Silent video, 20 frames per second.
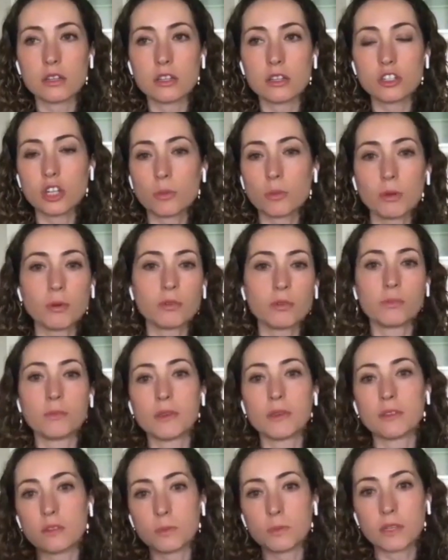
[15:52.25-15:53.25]
the tumor was
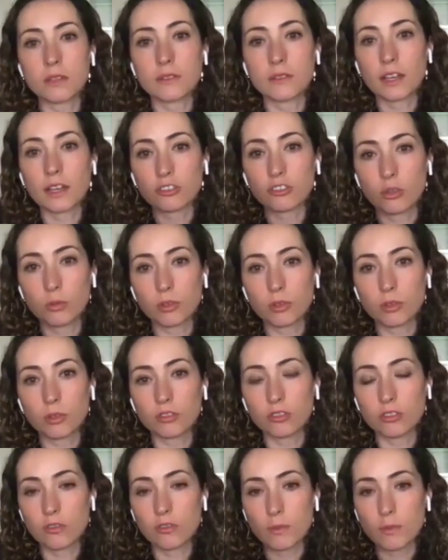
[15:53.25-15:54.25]
missed because actually we
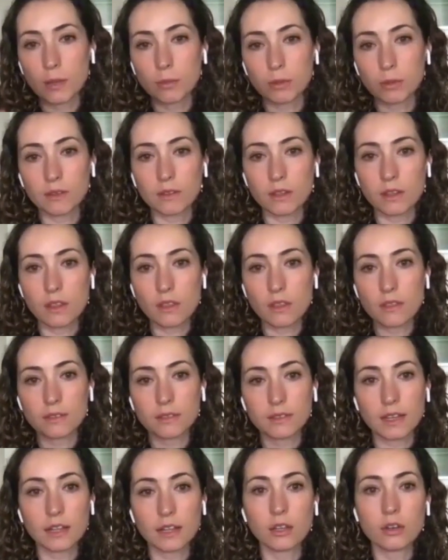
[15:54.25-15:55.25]
should have been able to see that this
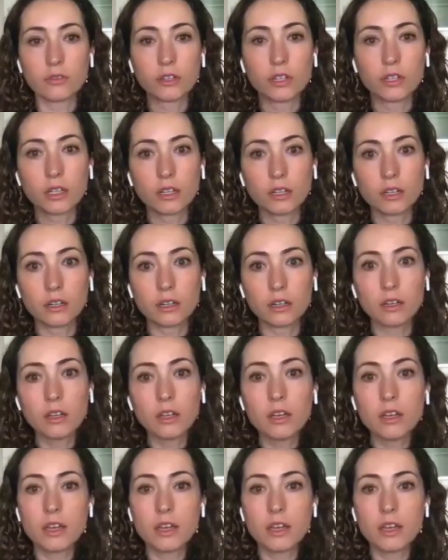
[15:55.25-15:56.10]
cell over here